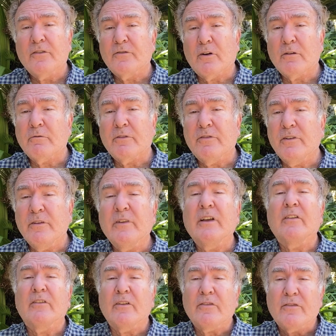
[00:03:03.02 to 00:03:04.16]
started
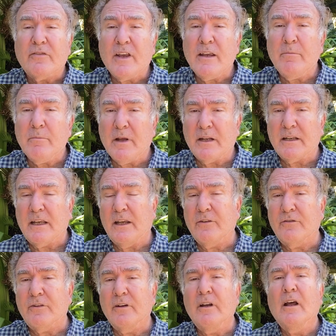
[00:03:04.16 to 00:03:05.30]
receiving the same
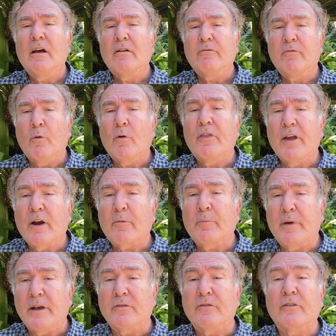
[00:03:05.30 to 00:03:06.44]
medication for their
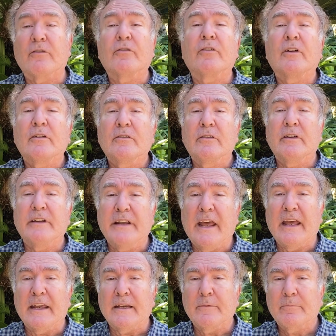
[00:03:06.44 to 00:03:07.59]
patients
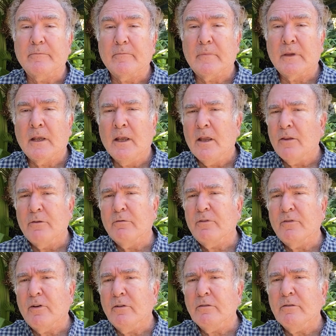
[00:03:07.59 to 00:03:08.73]
today. The
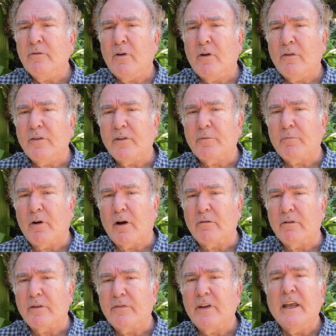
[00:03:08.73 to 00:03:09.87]
result of all this
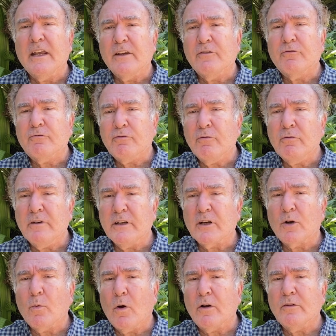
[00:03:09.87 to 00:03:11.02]
progress is truly a
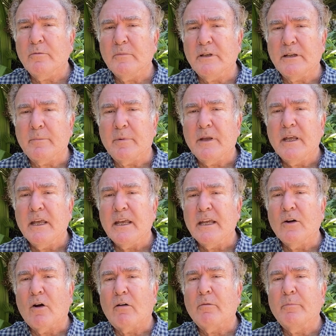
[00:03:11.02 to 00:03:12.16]
quantum leap
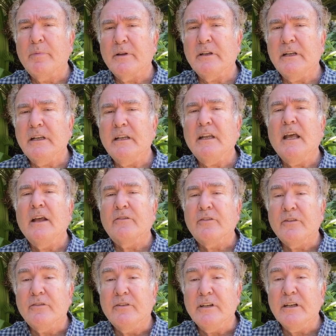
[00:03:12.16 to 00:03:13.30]
in our ability
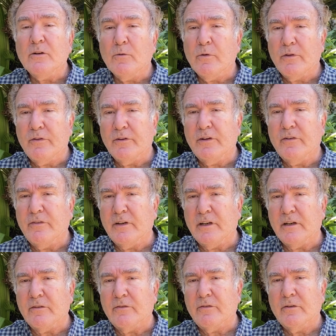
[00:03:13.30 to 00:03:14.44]
to deal with the
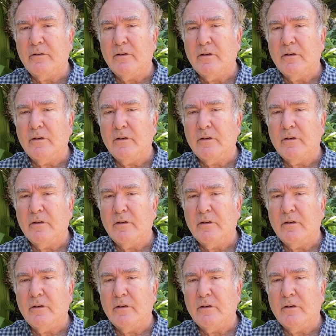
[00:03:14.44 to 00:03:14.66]
disease.